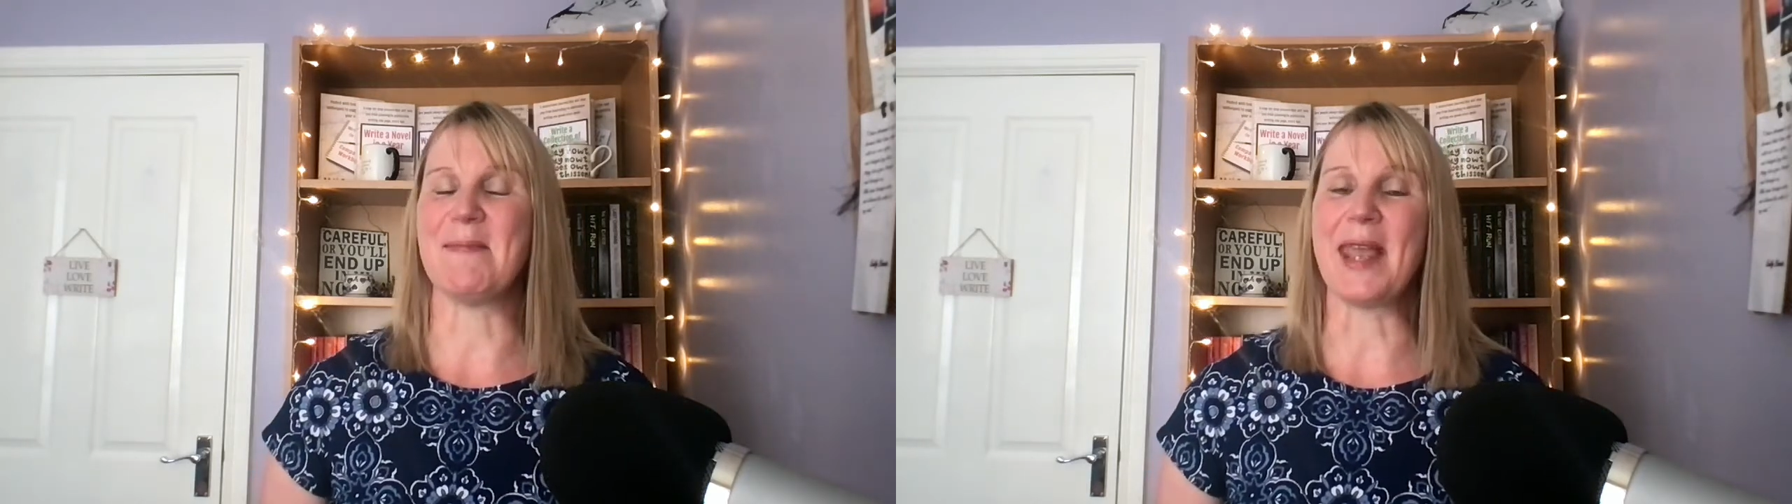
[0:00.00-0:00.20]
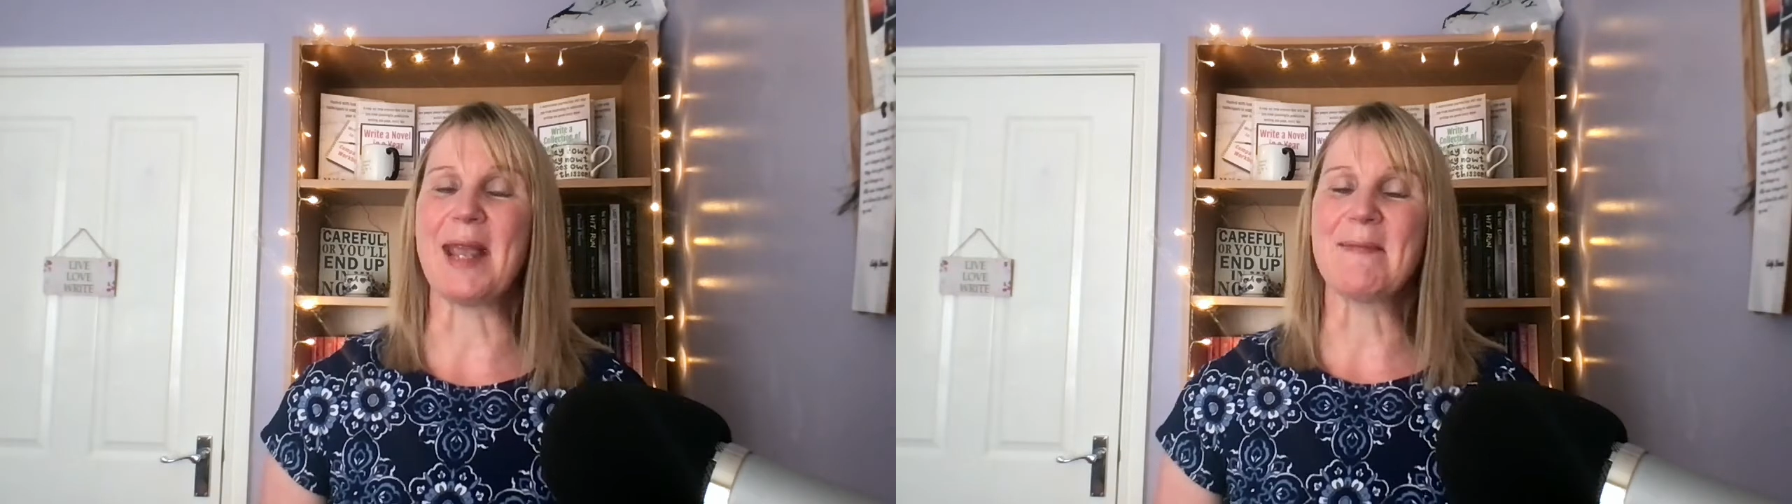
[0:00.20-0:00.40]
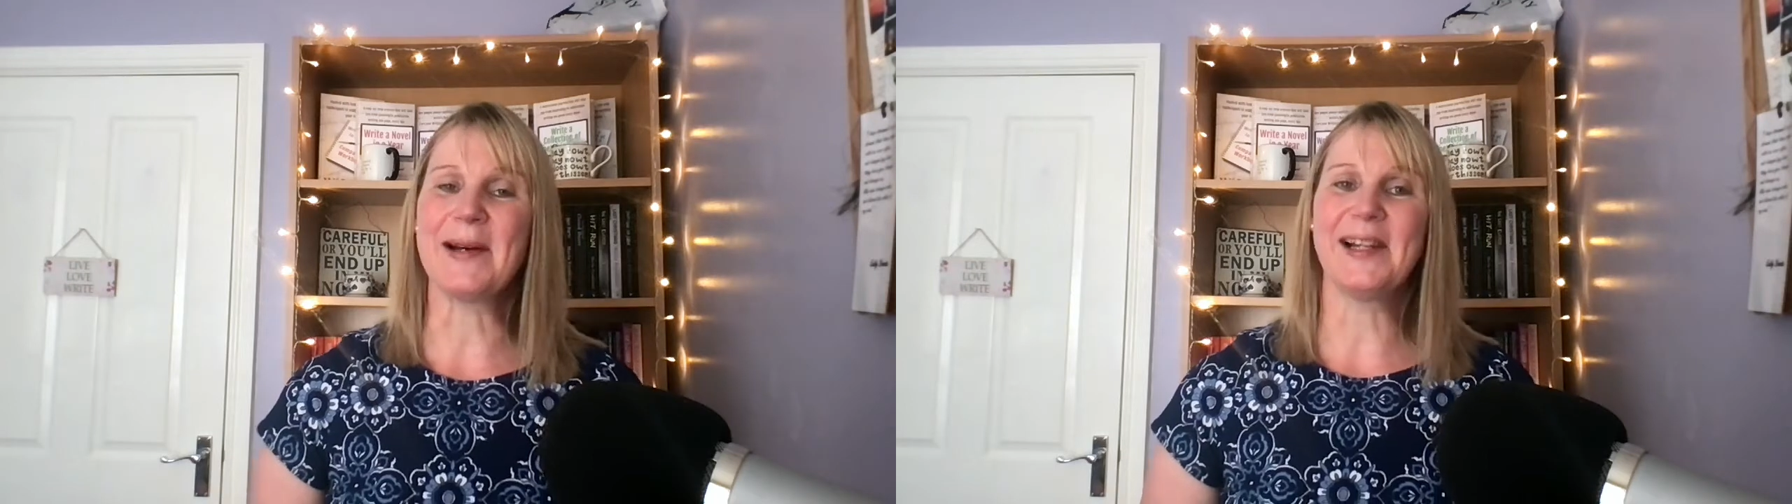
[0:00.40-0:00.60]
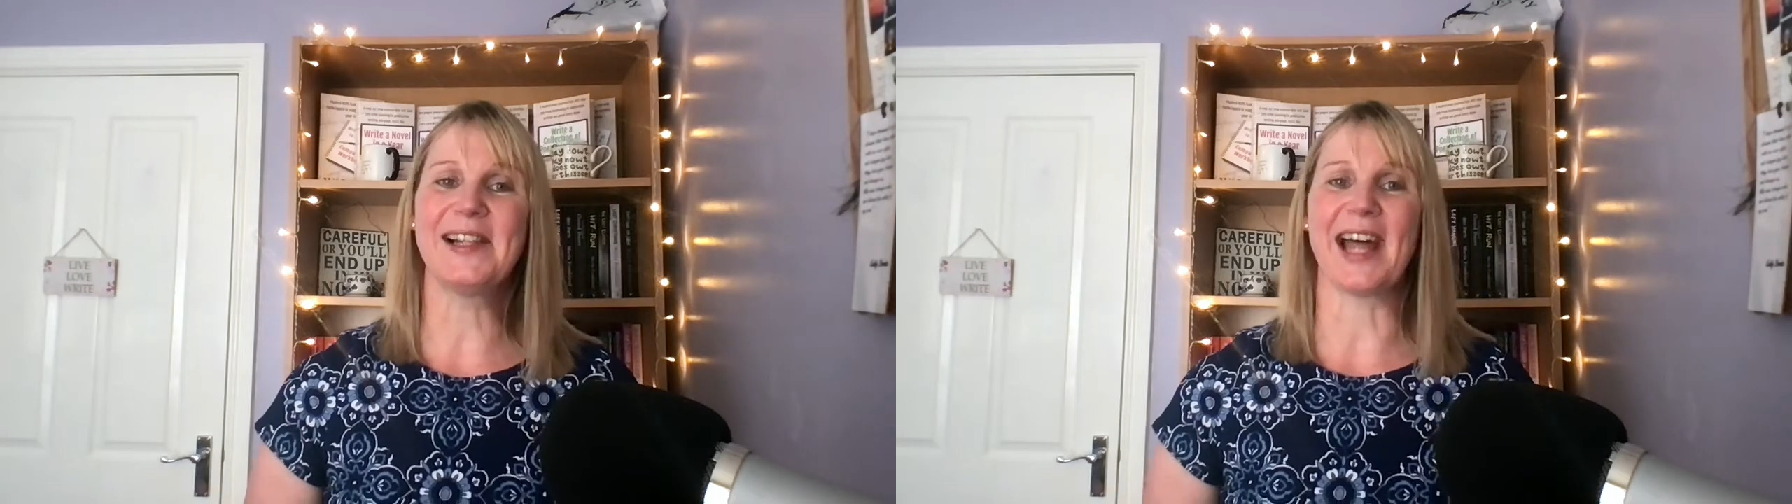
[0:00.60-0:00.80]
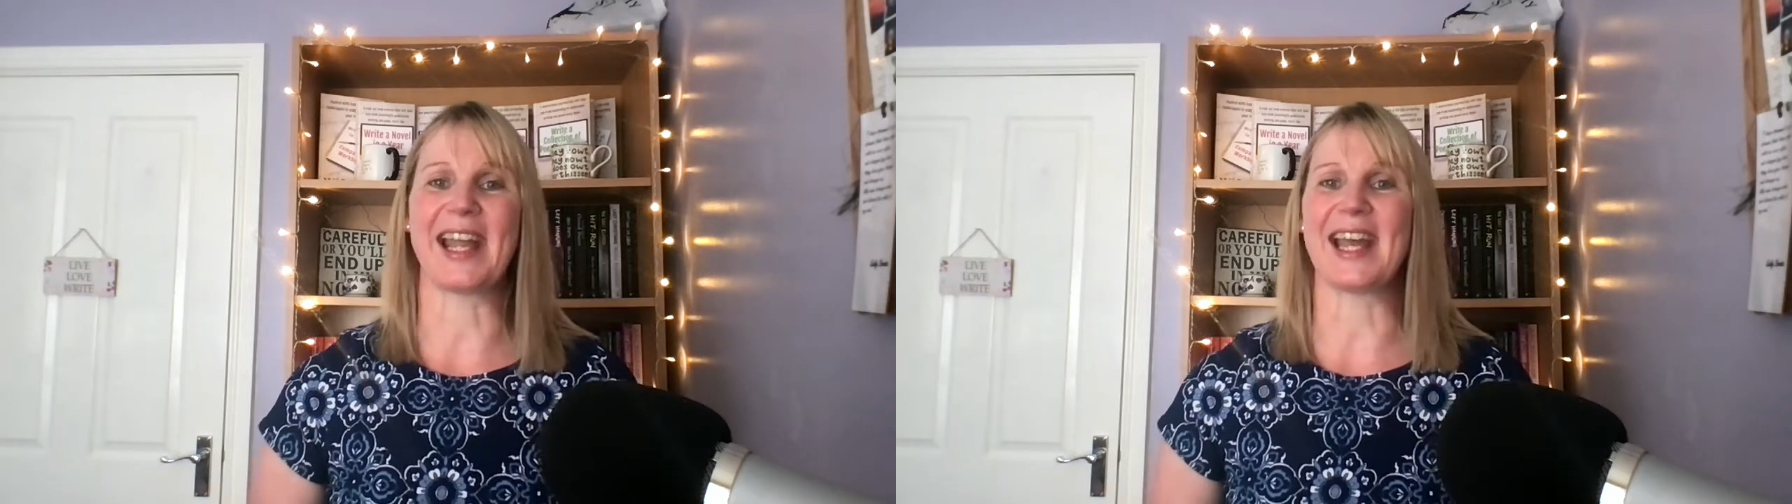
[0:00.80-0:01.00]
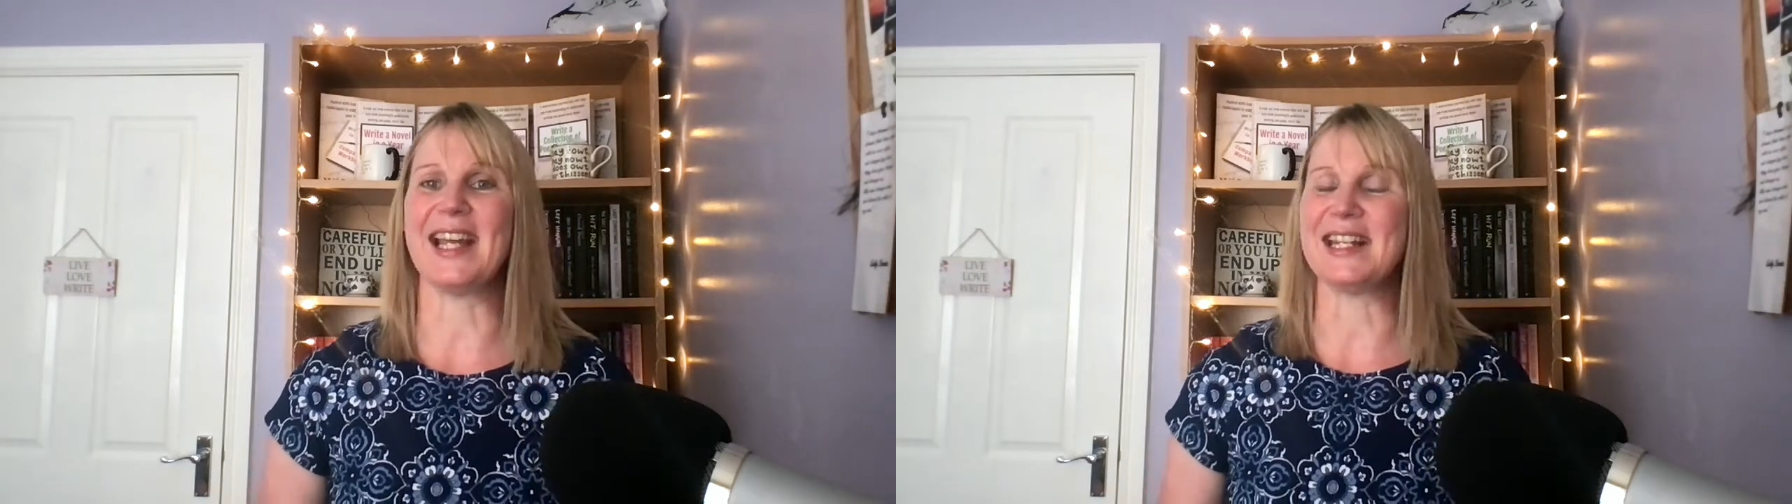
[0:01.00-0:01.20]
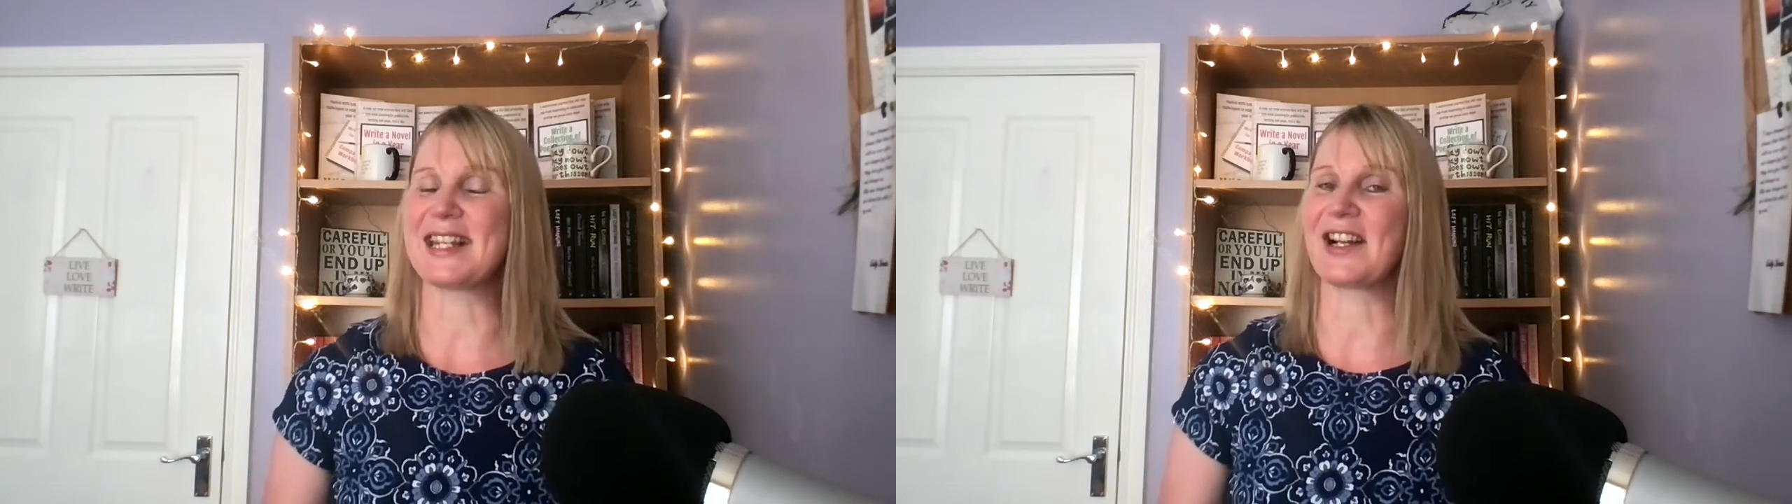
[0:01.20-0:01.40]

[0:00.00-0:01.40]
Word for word: people I get into